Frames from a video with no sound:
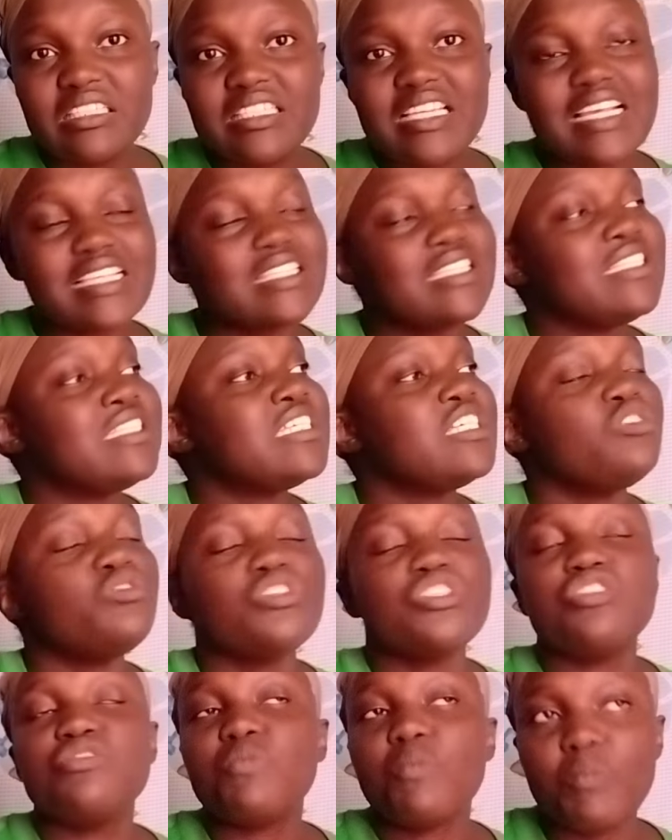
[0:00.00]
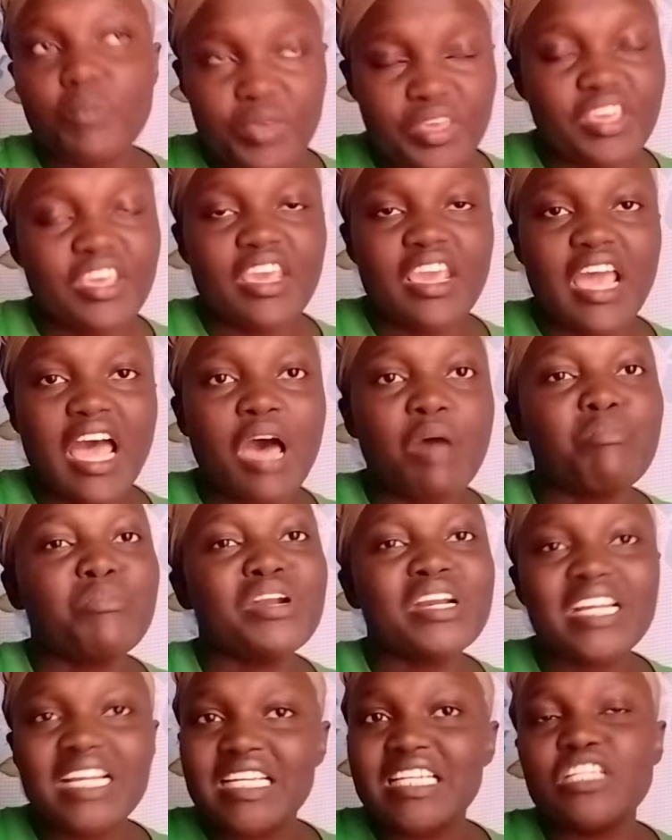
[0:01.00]
Just deal with me. I'm
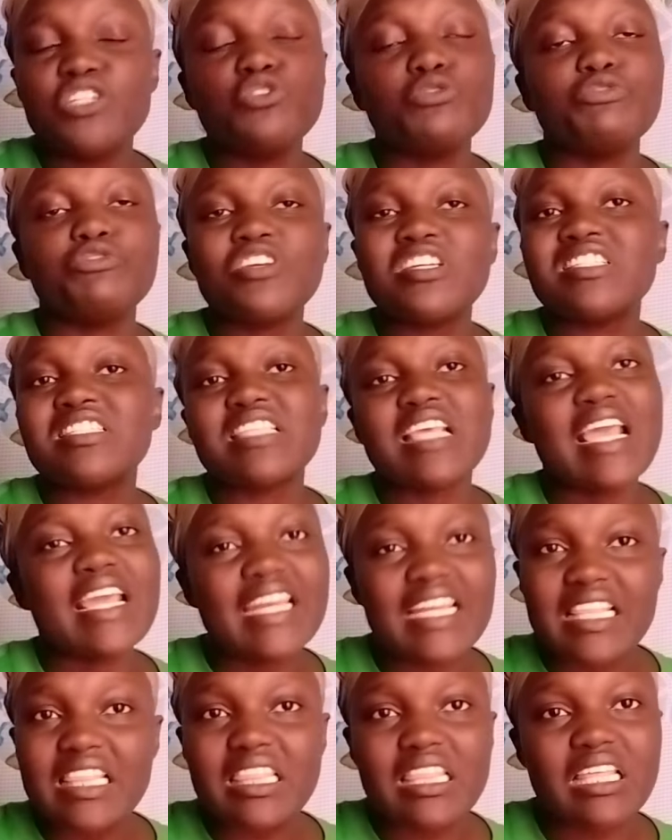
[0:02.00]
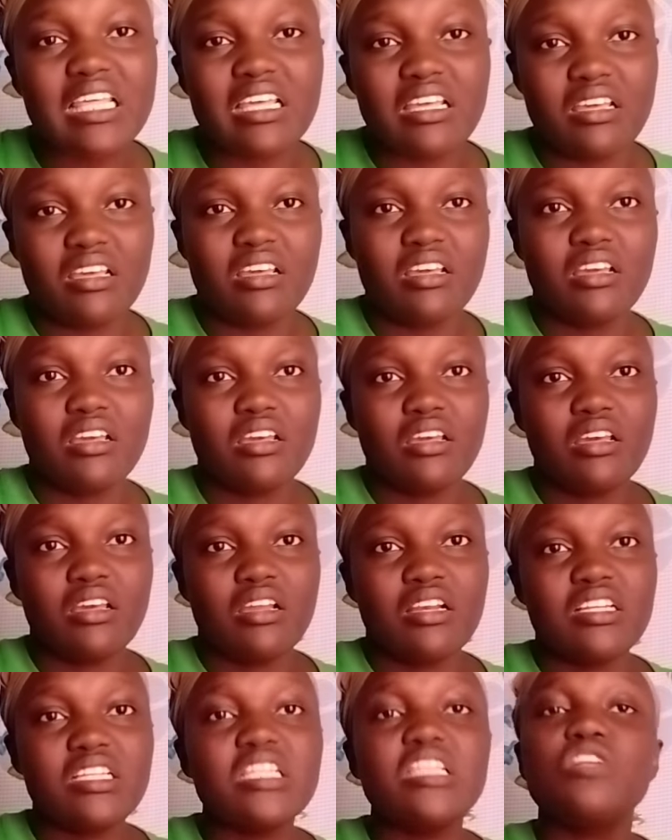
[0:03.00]
ready to face anything.
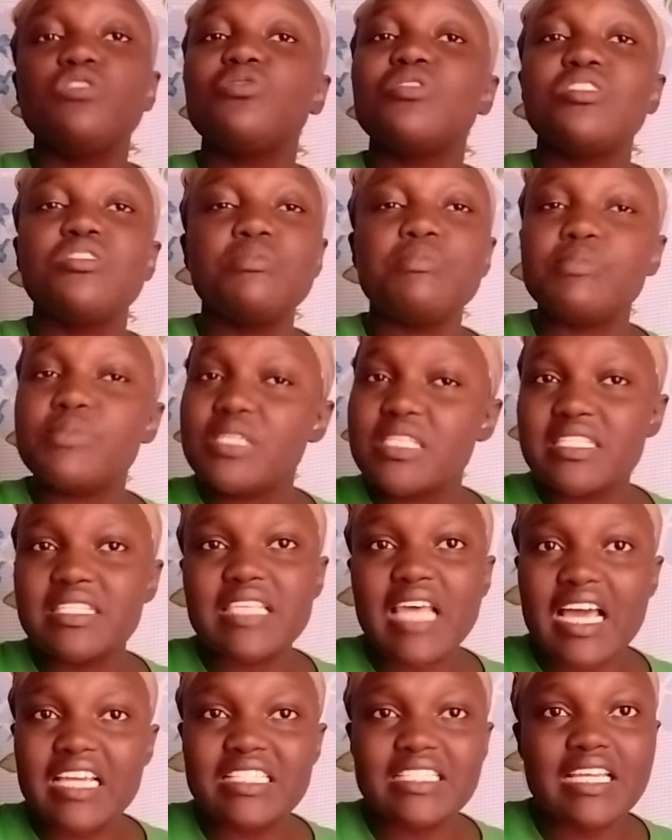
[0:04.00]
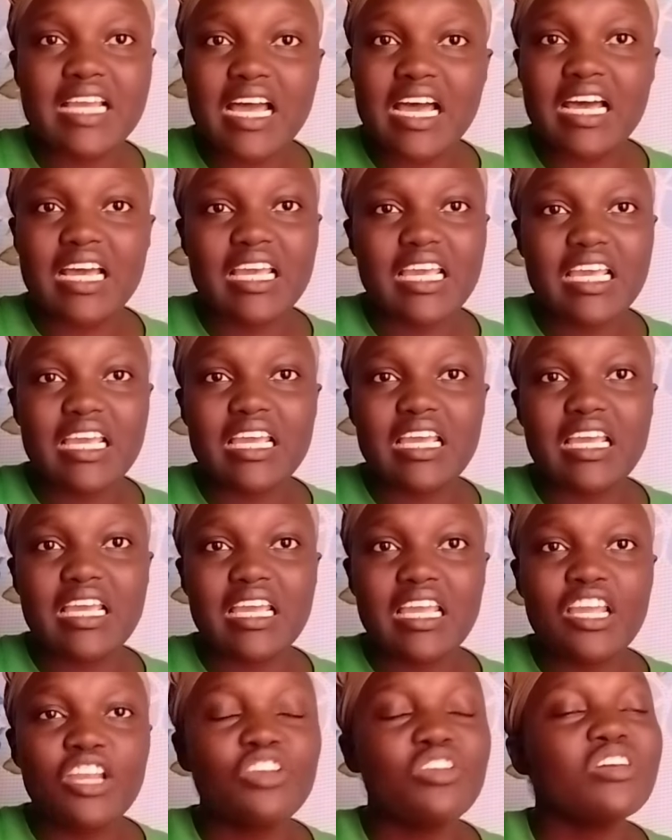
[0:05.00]
Deal with me, Sasha,
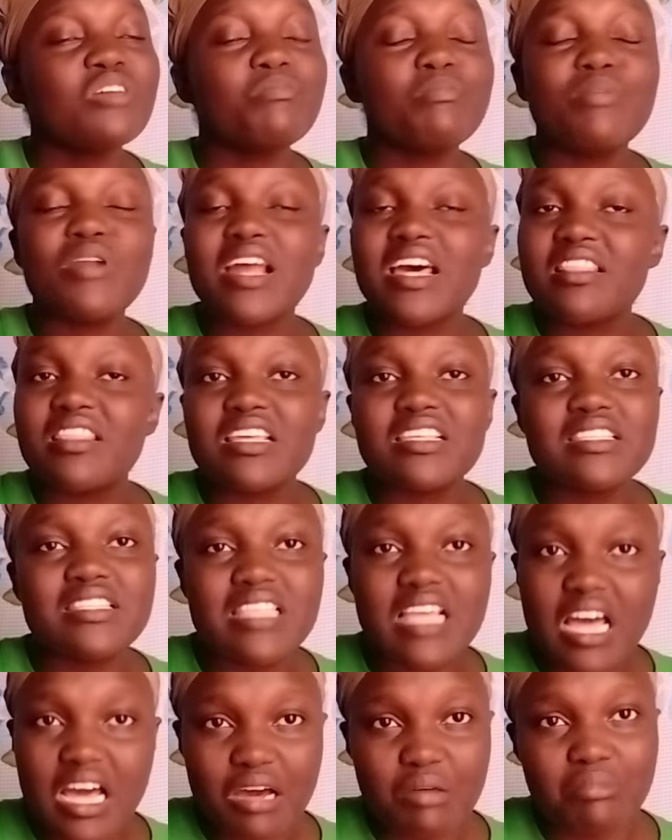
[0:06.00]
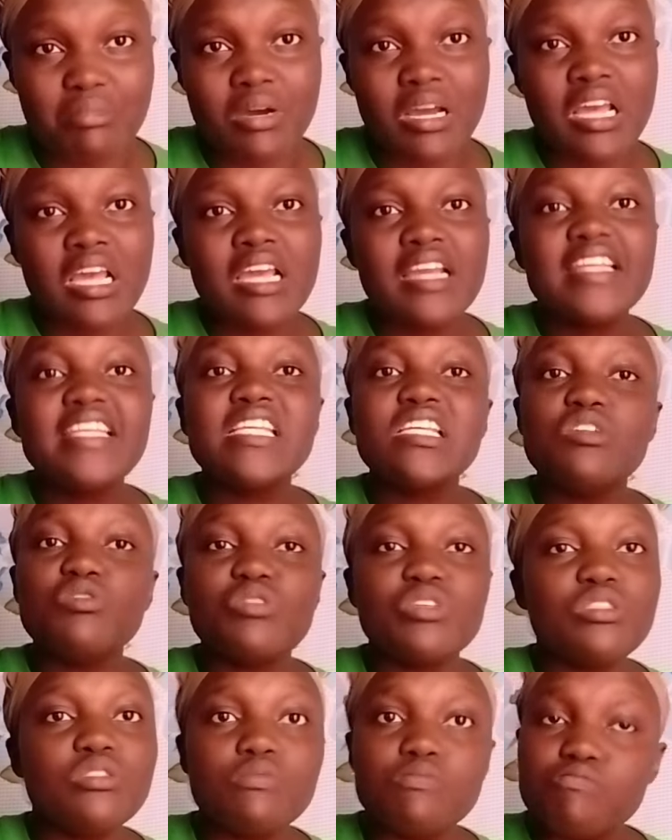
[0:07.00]
and your brother Sam. Deal
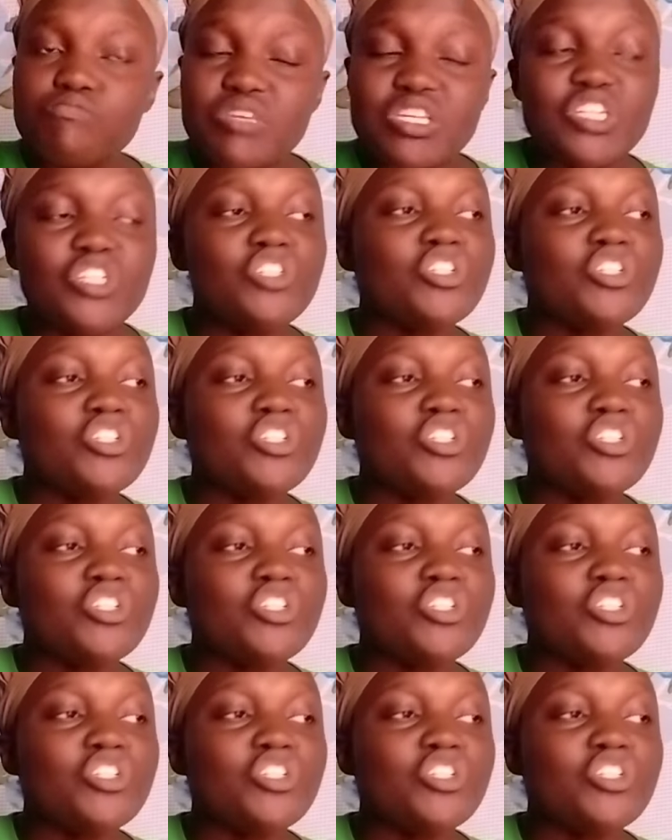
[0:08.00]
with me.